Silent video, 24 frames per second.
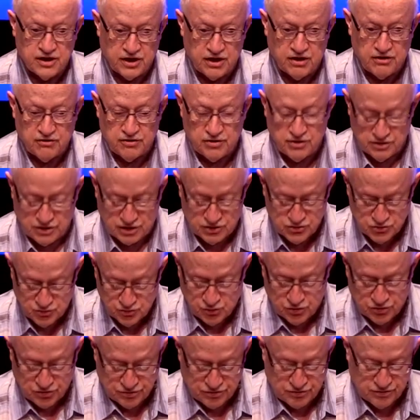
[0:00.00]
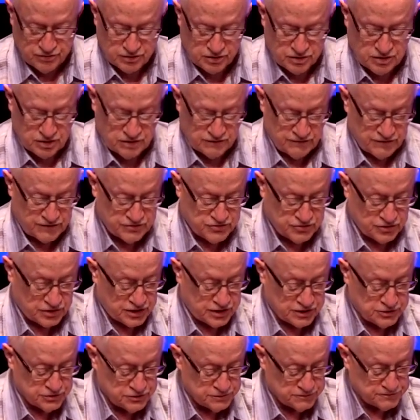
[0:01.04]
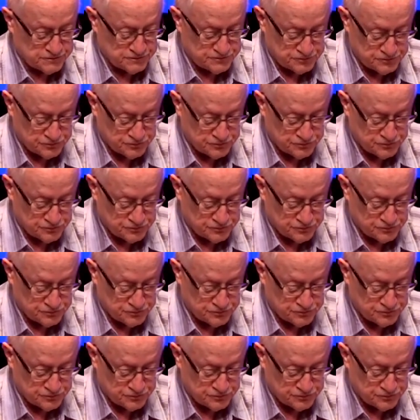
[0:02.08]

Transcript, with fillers: area that's worth investigation.